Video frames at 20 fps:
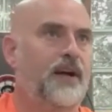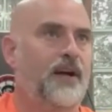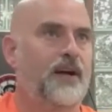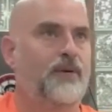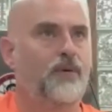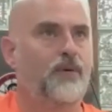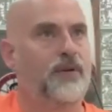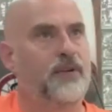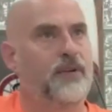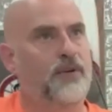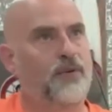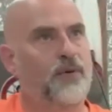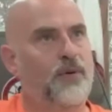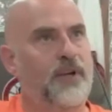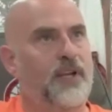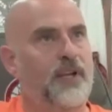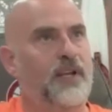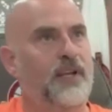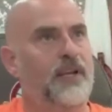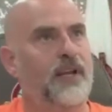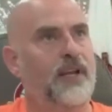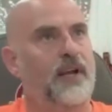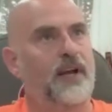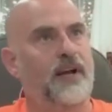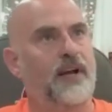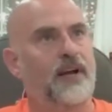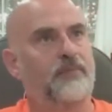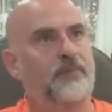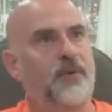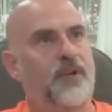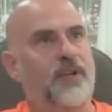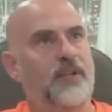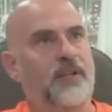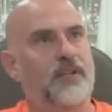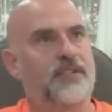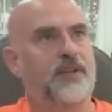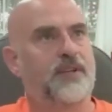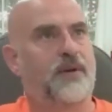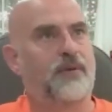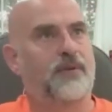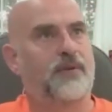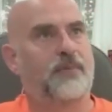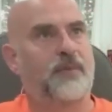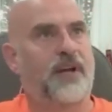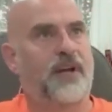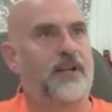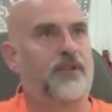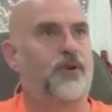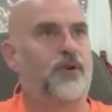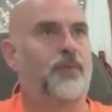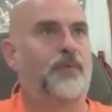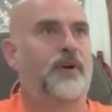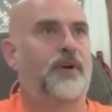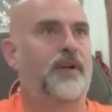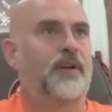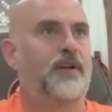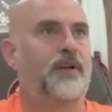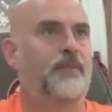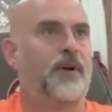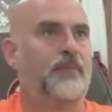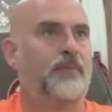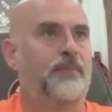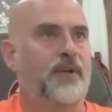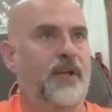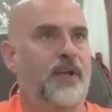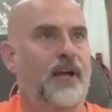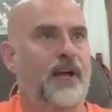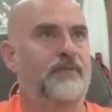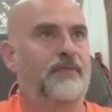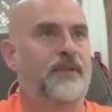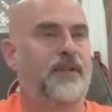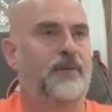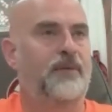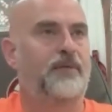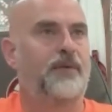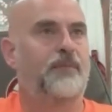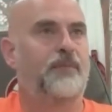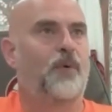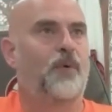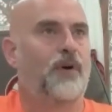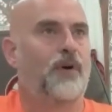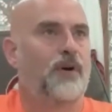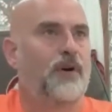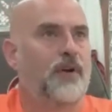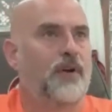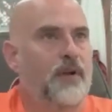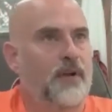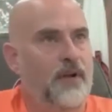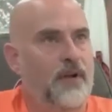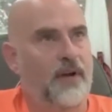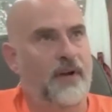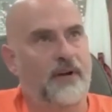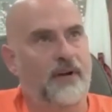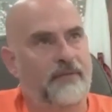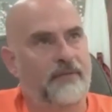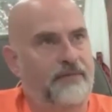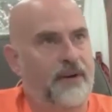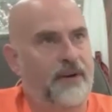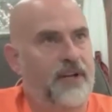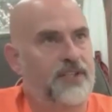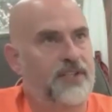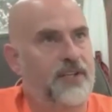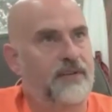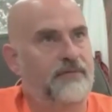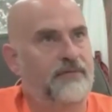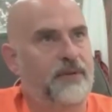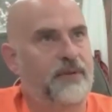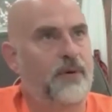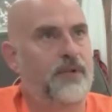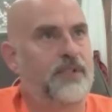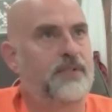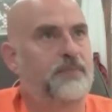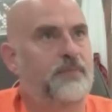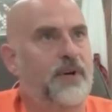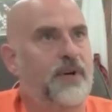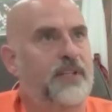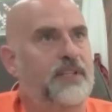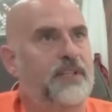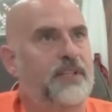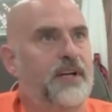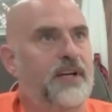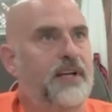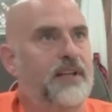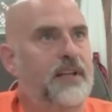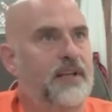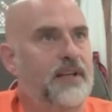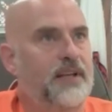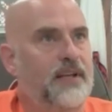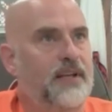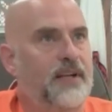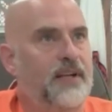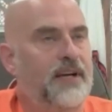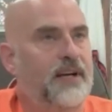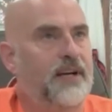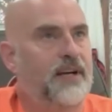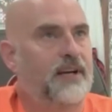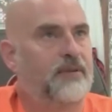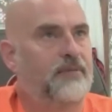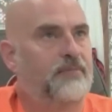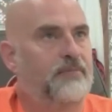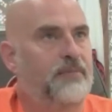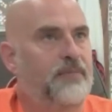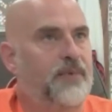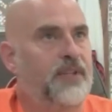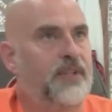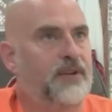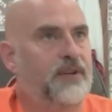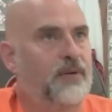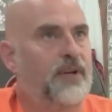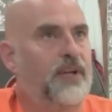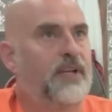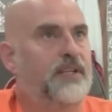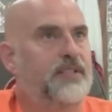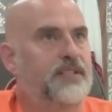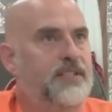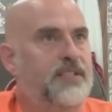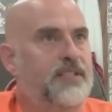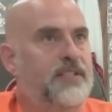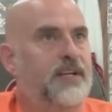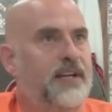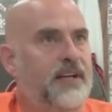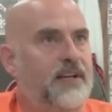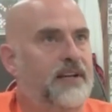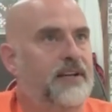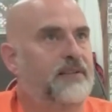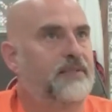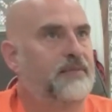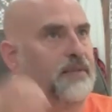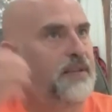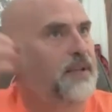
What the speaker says: or the Cree. In the southern Manitoba, it might have a little bit more French influence, but there is a